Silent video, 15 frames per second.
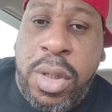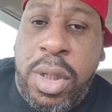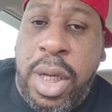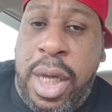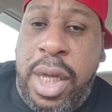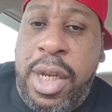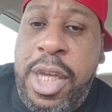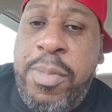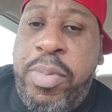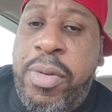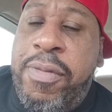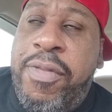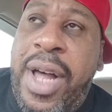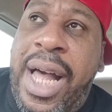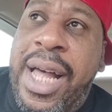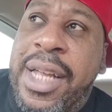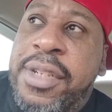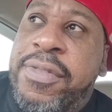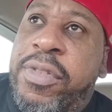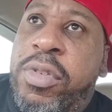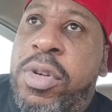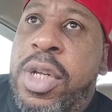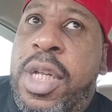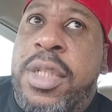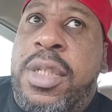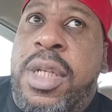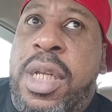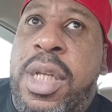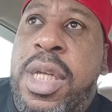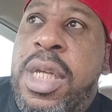And he provides for us
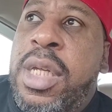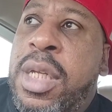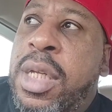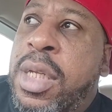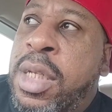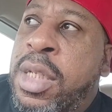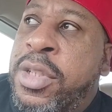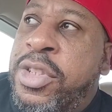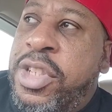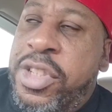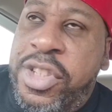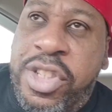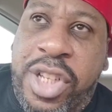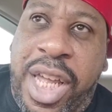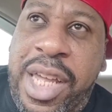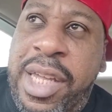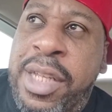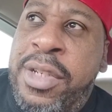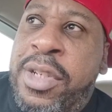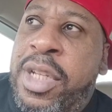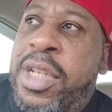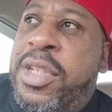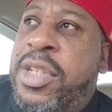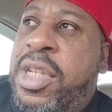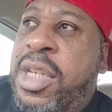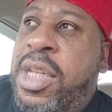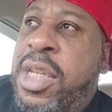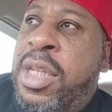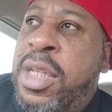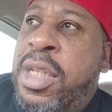and he sustains us and he